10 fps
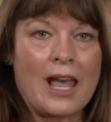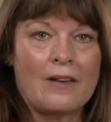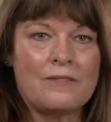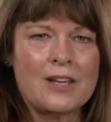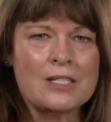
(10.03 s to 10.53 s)

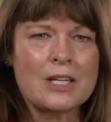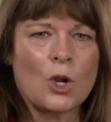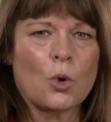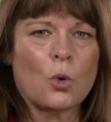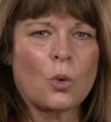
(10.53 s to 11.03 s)
have faced
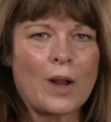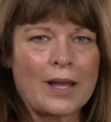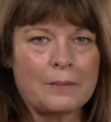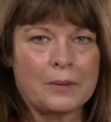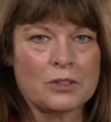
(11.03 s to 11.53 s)

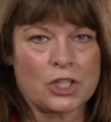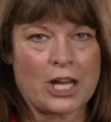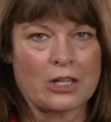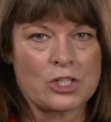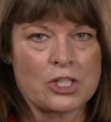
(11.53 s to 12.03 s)
incredible
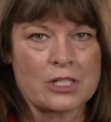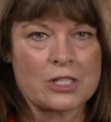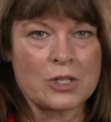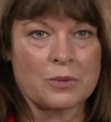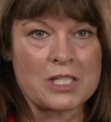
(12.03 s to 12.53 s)

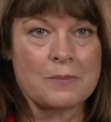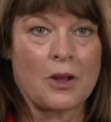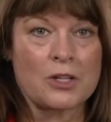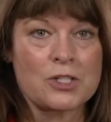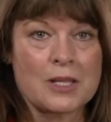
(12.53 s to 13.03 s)
challenges to
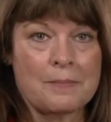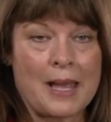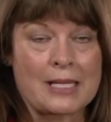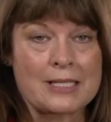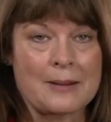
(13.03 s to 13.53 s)
respond to the
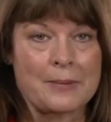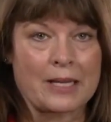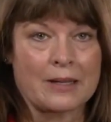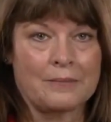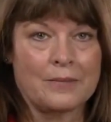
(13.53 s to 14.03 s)

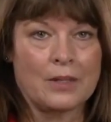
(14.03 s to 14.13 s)
pandemic.